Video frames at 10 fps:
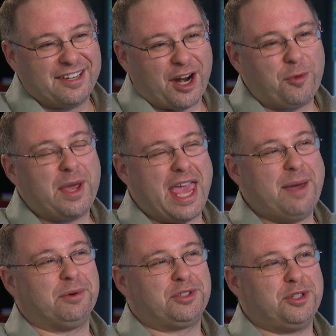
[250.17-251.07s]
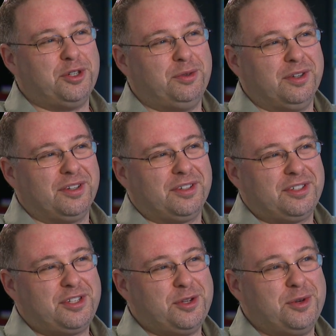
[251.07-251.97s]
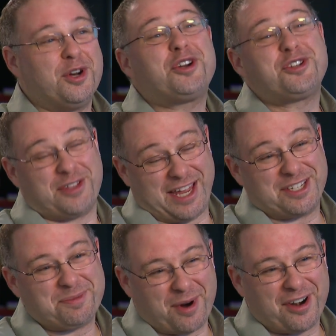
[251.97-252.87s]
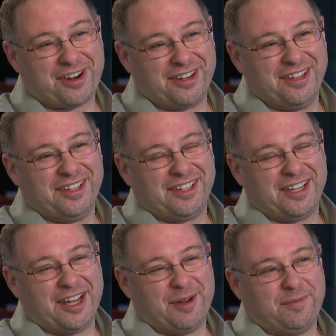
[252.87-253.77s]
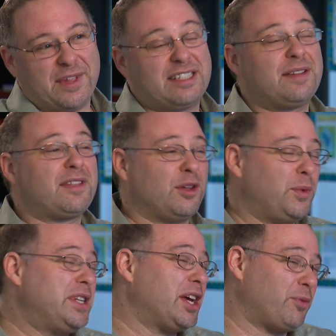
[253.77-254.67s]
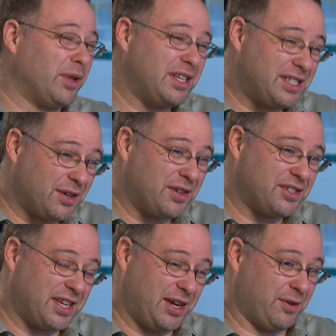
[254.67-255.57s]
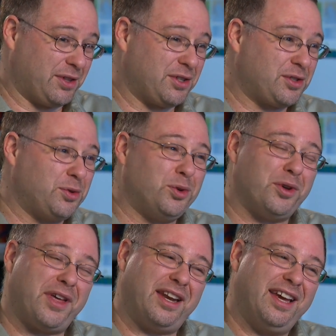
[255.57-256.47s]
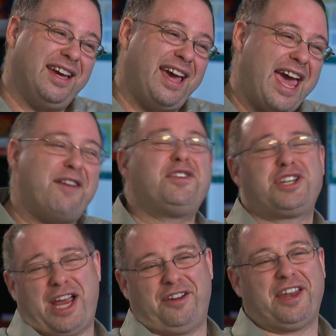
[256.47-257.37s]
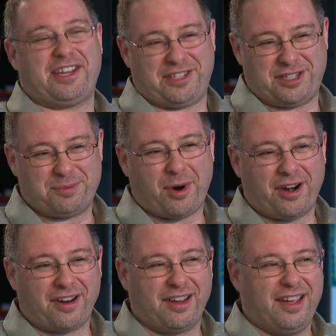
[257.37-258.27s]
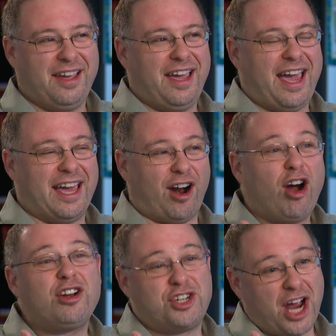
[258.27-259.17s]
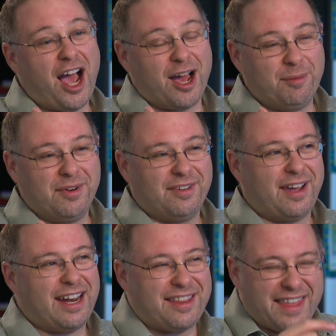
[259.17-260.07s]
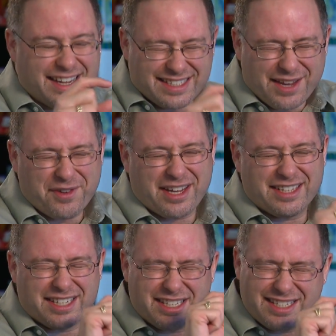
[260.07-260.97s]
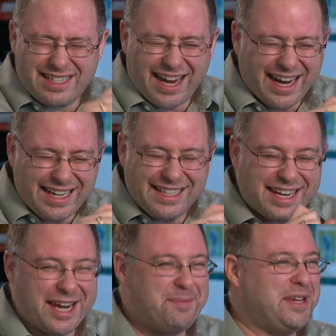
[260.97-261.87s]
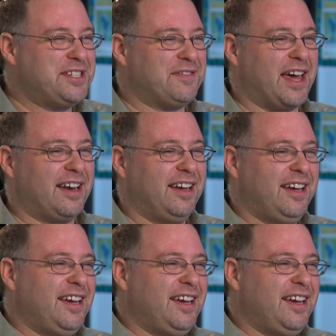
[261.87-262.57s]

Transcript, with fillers: Are we able to, to nurture that spark? Um, that's something that we take really seriously here at the school that every child has a spark. And our job, and Thanksgiving is a tiny, tiny piece of that,